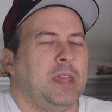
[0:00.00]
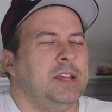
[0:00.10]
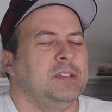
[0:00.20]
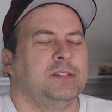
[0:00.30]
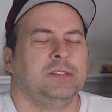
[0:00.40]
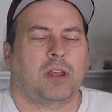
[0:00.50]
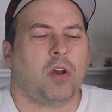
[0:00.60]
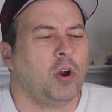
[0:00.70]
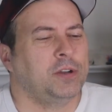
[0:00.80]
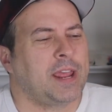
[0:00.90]
This is a
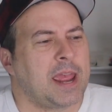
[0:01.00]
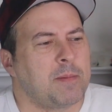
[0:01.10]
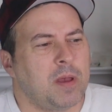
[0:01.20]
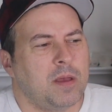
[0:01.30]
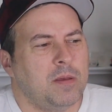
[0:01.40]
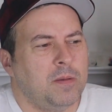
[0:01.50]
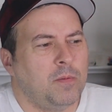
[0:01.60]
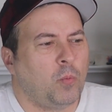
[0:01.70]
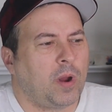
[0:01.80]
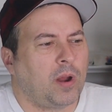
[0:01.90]
card game
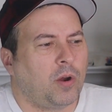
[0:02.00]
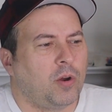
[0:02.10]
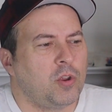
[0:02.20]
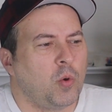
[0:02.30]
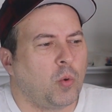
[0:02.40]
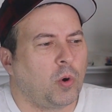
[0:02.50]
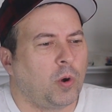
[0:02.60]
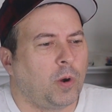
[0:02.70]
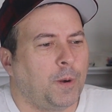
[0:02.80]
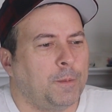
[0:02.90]
where
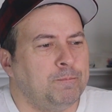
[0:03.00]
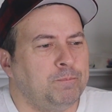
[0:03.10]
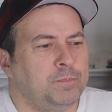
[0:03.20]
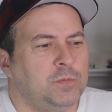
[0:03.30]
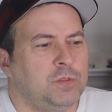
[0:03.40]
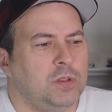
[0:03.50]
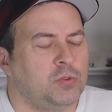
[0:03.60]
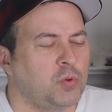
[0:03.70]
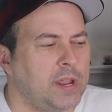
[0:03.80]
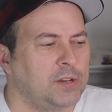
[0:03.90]
you're
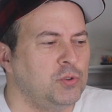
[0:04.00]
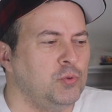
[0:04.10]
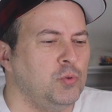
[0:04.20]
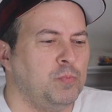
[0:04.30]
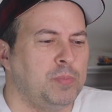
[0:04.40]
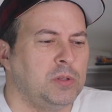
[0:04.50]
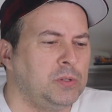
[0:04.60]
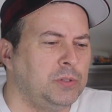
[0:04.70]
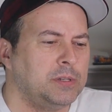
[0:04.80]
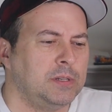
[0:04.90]
trying to
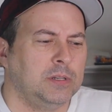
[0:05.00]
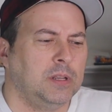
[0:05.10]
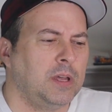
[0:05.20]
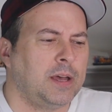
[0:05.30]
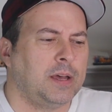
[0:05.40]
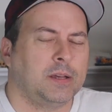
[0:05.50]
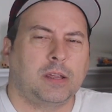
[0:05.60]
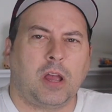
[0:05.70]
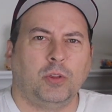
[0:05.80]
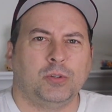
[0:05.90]
build
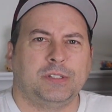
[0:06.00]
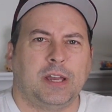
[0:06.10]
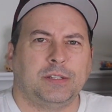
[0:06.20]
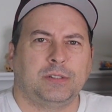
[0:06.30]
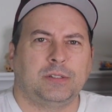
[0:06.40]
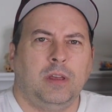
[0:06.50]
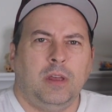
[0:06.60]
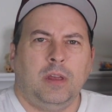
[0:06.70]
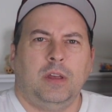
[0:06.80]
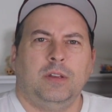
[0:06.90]
color sets
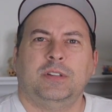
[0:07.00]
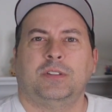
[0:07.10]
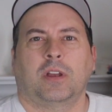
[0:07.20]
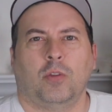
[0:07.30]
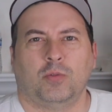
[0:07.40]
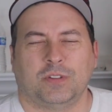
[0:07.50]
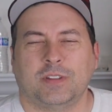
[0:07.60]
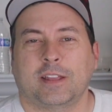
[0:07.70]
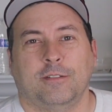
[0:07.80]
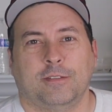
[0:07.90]
of colors.
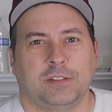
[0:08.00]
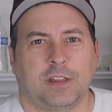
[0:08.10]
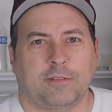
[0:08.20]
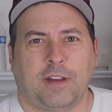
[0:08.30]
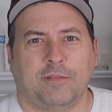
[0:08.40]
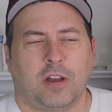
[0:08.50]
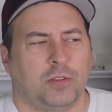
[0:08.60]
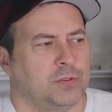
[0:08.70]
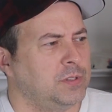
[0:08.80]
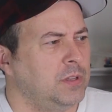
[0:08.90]
It's like 5
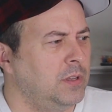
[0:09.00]
colors.